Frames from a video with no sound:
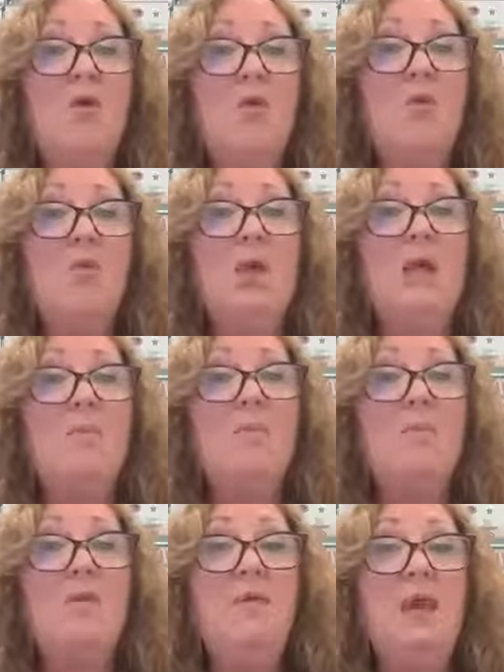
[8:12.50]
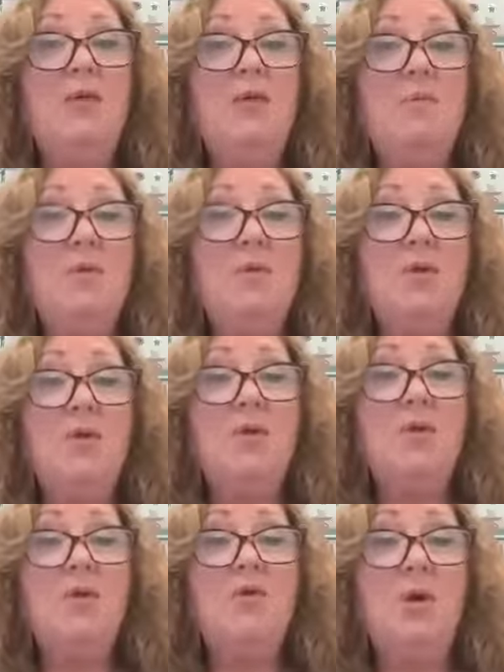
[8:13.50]
We recommend that you build the
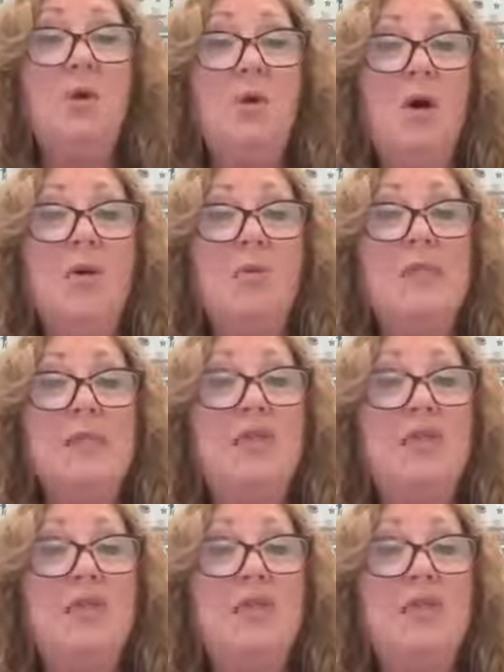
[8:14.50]
new requirements